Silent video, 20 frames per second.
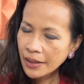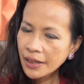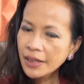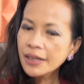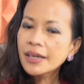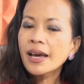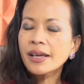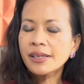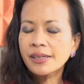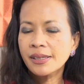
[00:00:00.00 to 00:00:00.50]

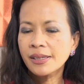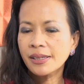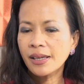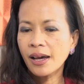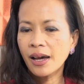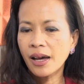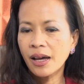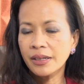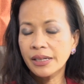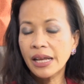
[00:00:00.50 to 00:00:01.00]
Yes,
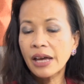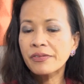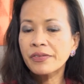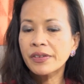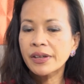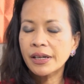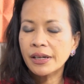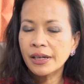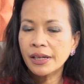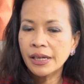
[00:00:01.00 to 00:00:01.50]

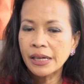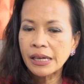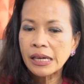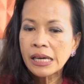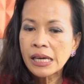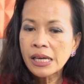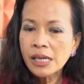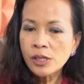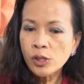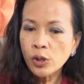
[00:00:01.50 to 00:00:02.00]
definitely.
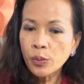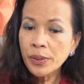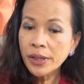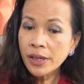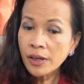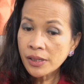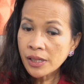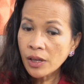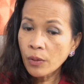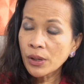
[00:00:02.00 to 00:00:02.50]
So
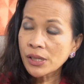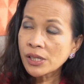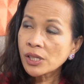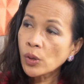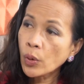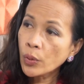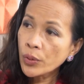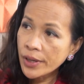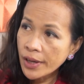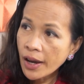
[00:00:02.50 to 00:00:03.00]
because I was
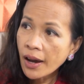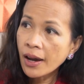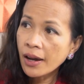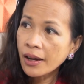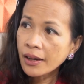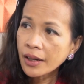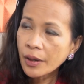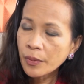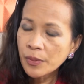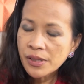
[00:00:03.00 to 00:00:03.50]
so
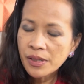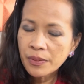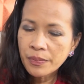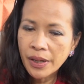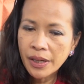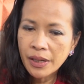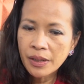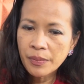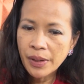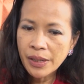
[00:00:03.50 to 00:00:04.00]
young, I was in
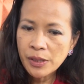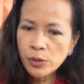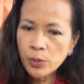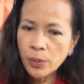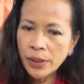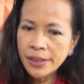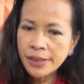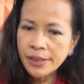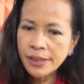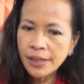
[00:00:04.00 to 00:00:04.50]
my
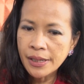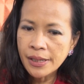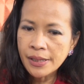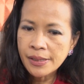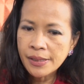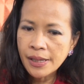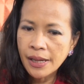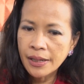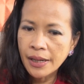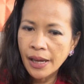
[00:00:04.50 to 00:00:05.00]

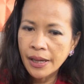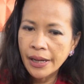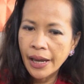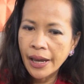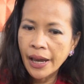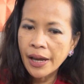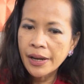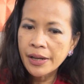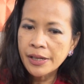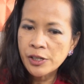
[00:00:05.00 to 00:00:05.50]
20s, and
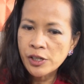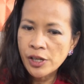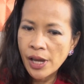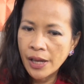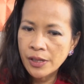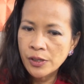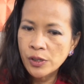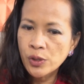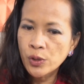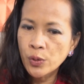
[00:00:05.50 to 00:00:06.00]
I had a
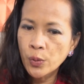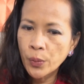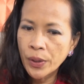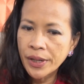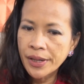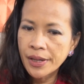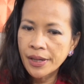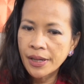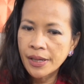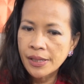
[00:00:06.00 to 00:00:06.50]
chance to
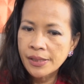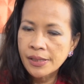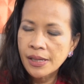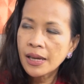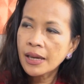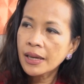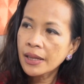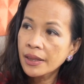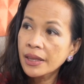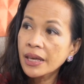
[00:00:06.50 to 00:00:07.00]
witness
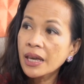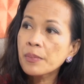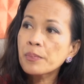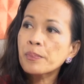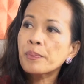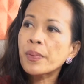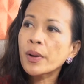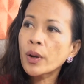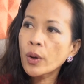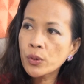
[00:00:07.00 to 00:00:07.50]
the
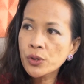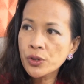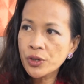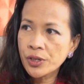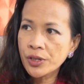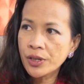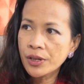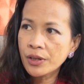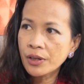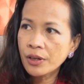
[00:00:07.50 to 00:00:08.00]

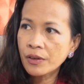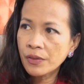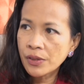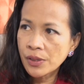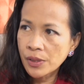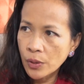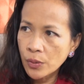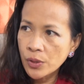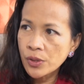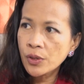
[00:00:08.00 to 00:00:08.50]
implosion of a
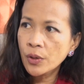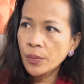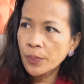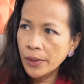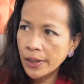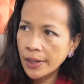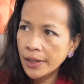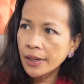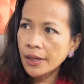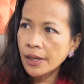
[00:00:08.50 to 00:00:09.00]

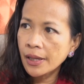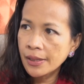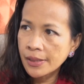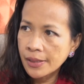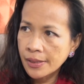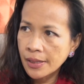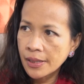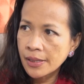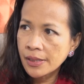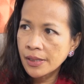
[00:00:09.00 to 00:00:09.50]
socio-political
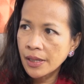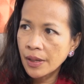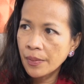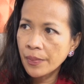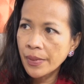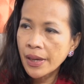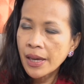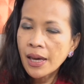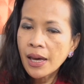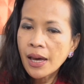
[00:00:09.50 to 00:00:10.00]

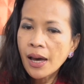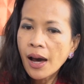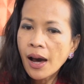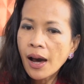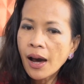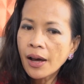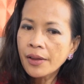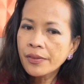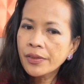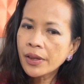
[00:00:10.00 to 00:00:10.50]
system.
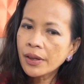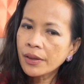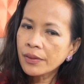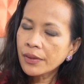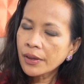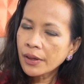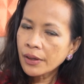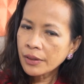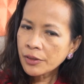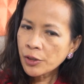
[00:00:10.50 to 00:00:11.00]

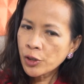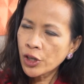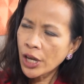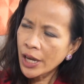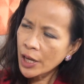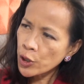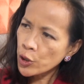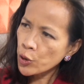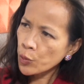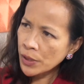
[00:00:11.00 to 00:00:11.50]
The
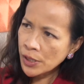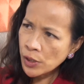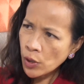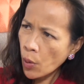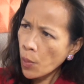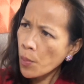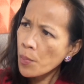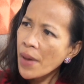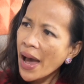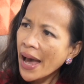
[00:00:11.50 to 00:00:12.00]
change was
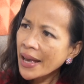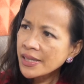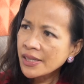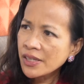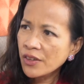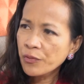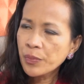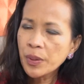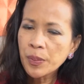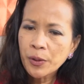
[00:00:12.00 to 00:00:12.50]
so
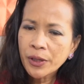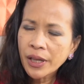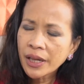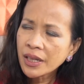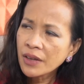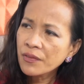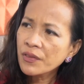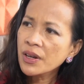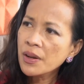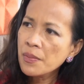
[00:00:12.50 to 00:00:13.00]
massive, people
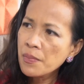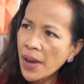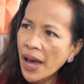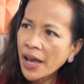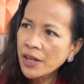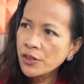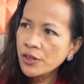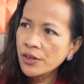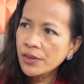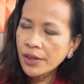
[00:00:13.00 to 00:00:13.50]
can't even
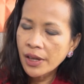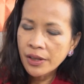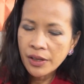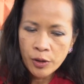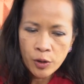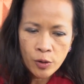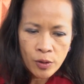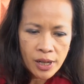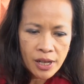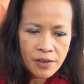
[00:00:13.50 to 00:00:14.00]
imagine
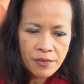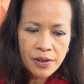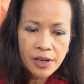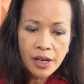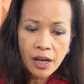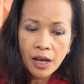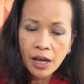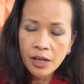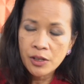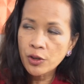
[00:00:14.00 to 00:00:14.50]
that you live in
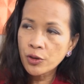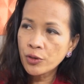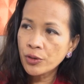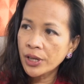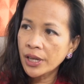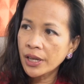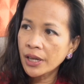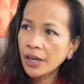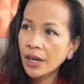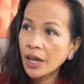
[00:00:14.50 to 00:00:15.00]
a
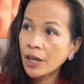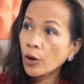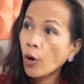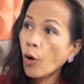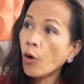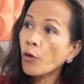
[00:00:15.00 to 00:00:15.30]
country and